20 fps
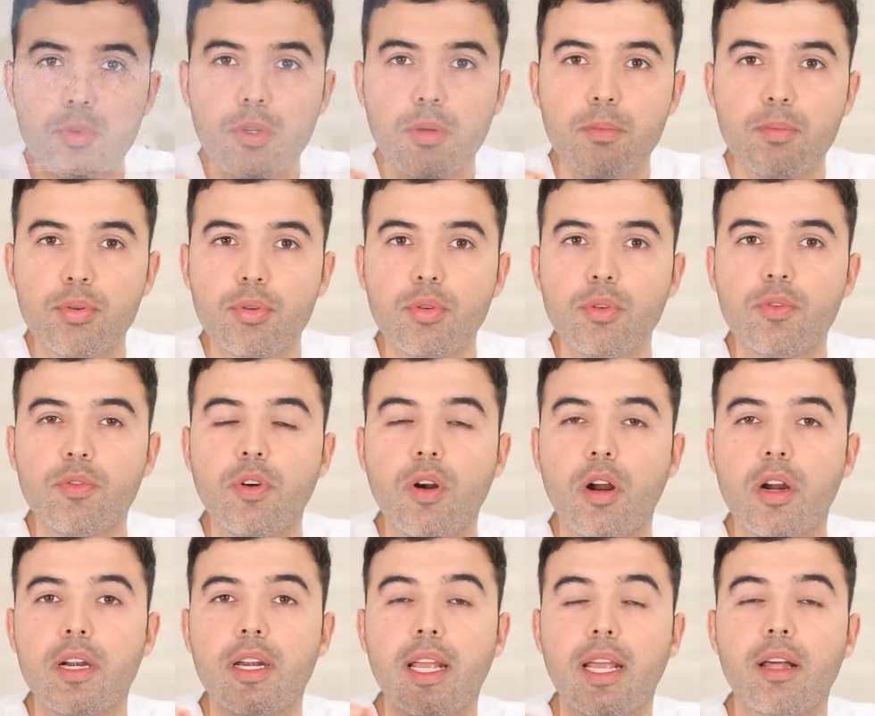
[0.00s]
to improve
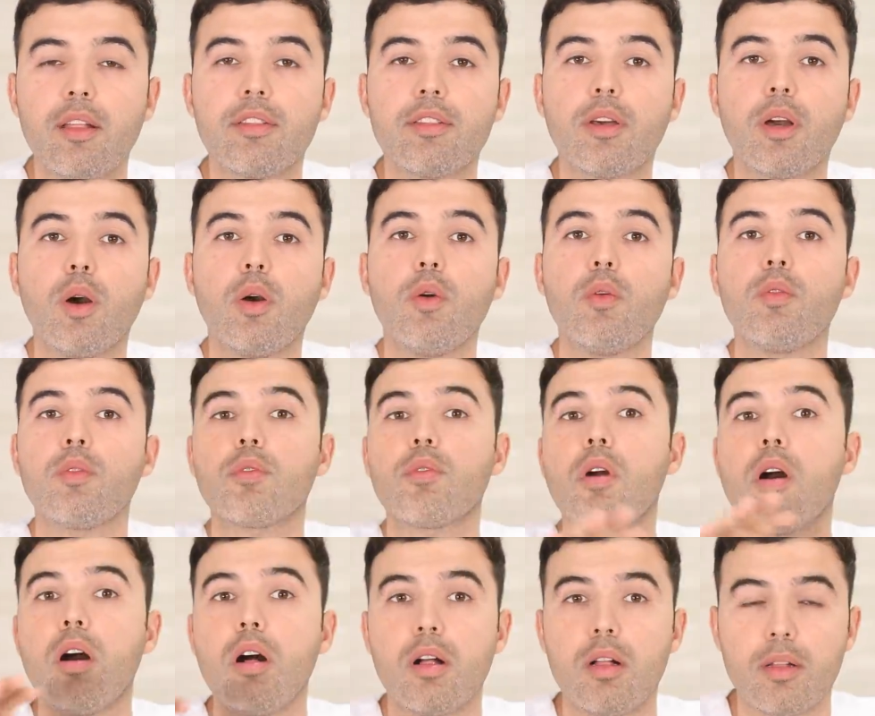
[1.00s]
heart health
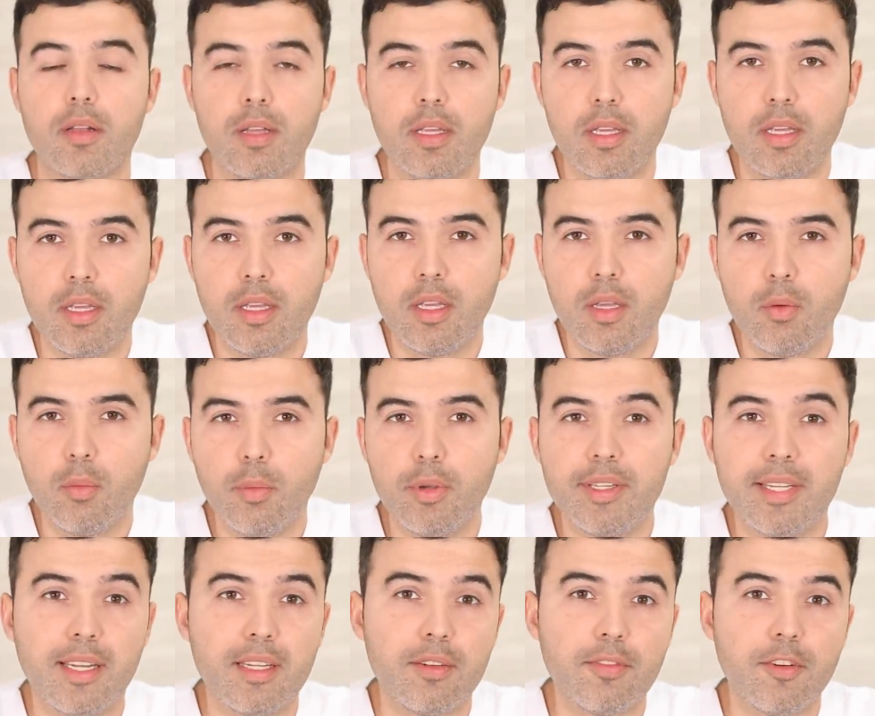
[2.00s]
overall. We
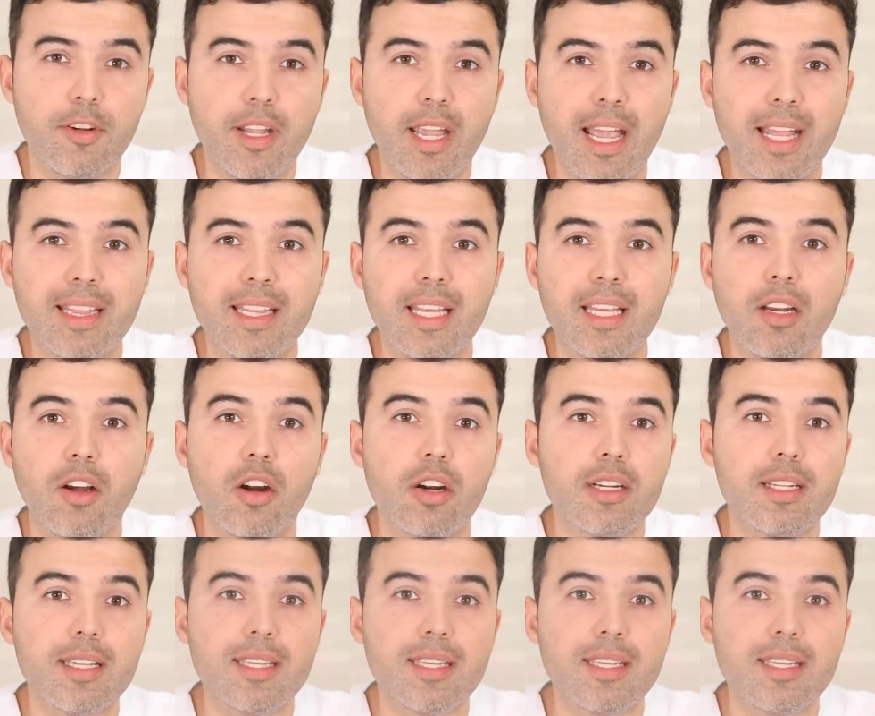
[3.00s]
tend to forget that heart